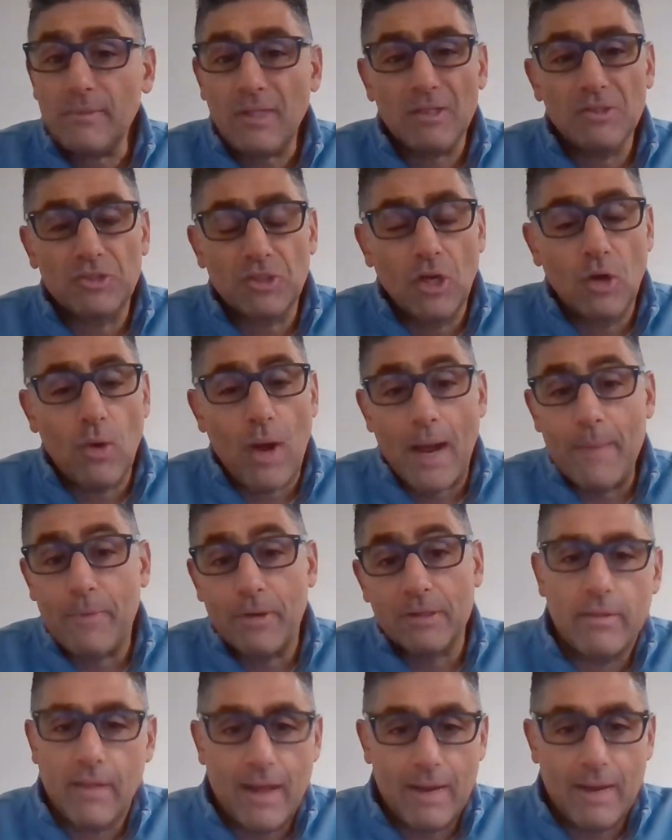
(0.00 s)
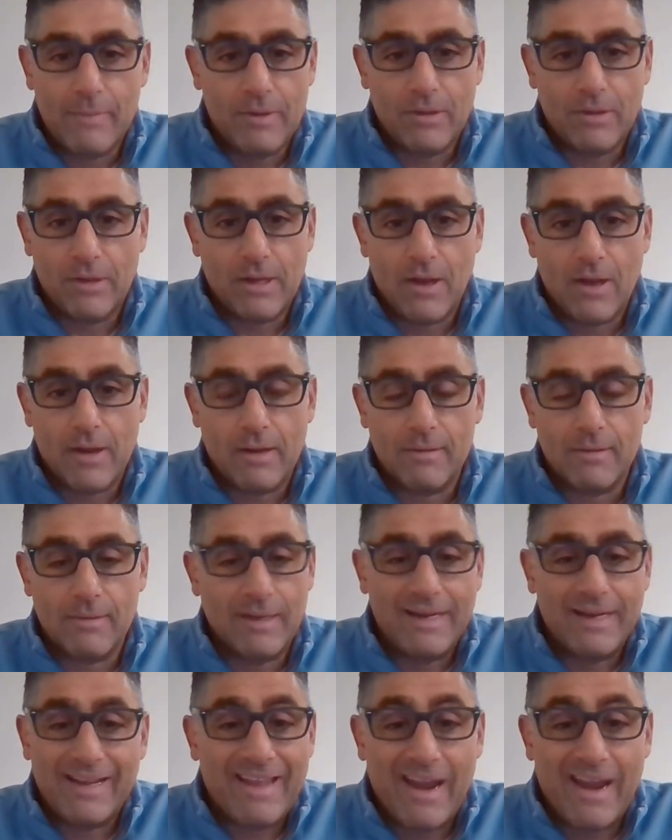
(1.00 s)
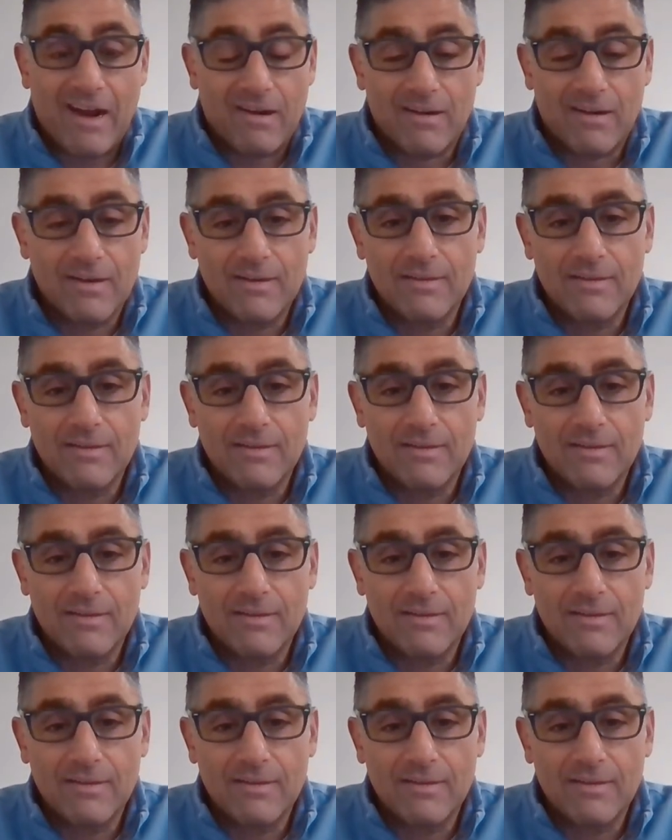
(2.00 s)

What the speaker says: So I put liability on it. I didn't care.